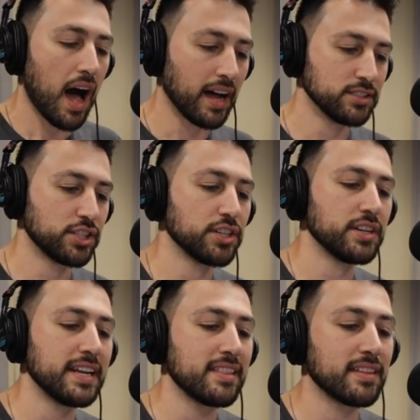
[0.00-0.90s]

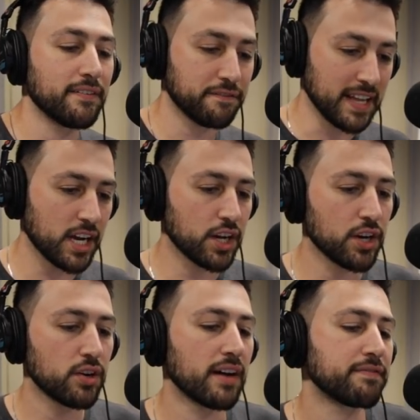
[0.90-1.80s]
Underneath the
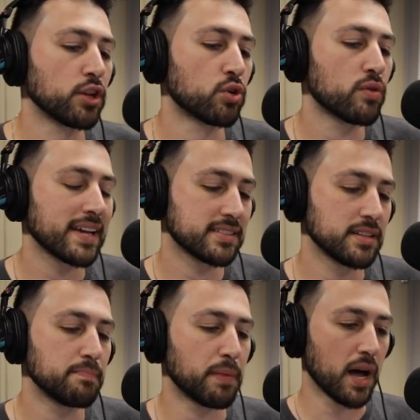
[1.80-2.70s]
flicker of
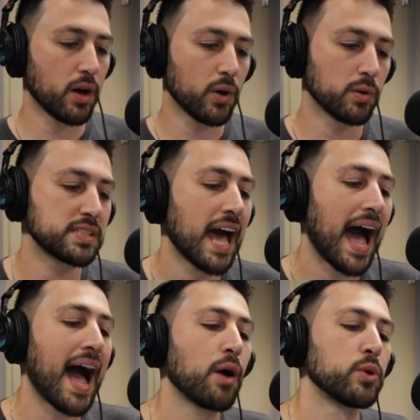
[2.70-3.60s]
fluorescent bulbs,
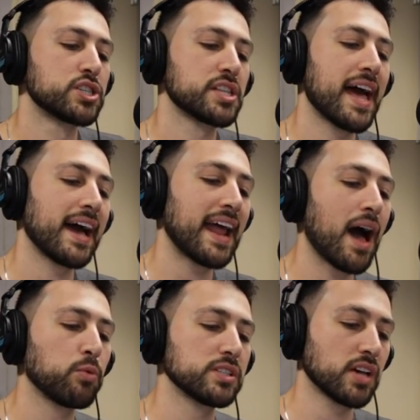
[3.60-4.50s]
I wish that
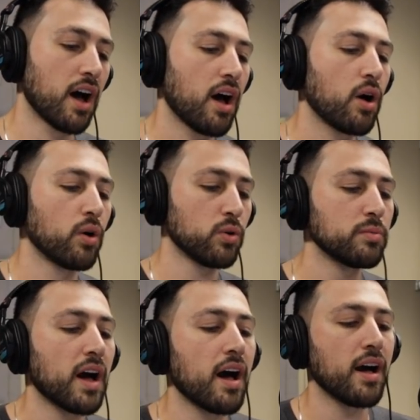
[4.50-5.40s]
I was
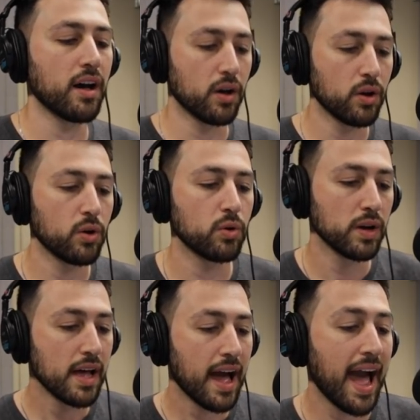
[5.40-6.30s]
home, oh.
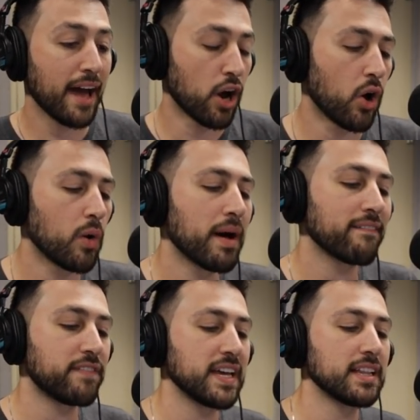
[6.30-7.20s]
At home I
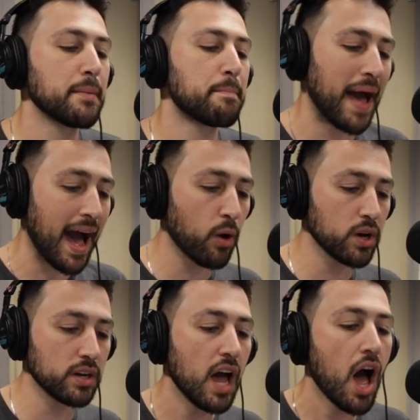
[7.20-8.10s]
feel
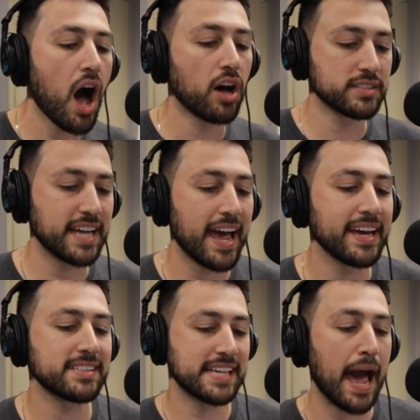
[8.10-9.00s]
empowered, all
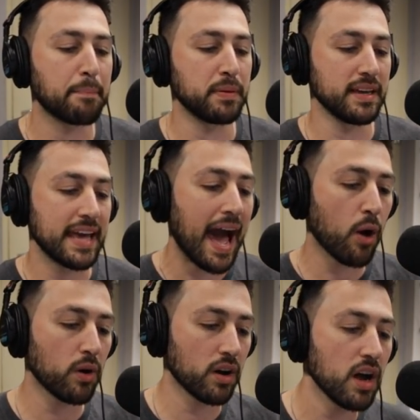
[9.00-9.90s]
day it's happy
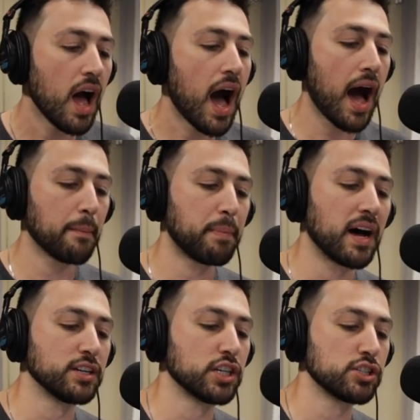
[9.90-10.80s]
hour. Hop
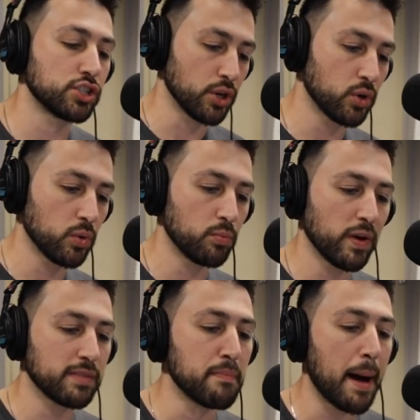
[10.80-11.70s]
onto Zoom
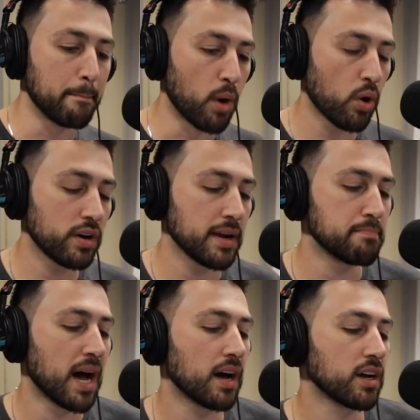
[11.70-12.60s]
with my
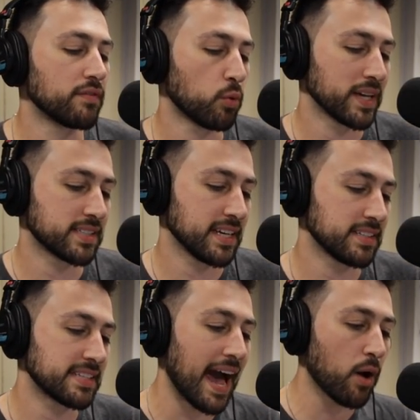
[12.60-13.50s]
morning mug of whiskey
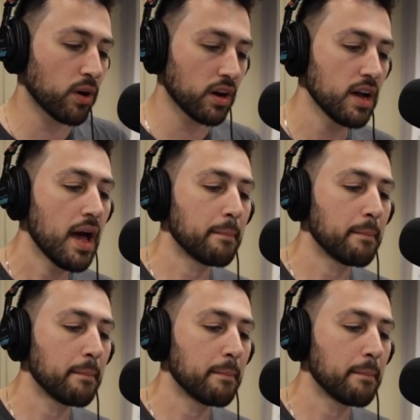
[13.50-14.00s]
sour.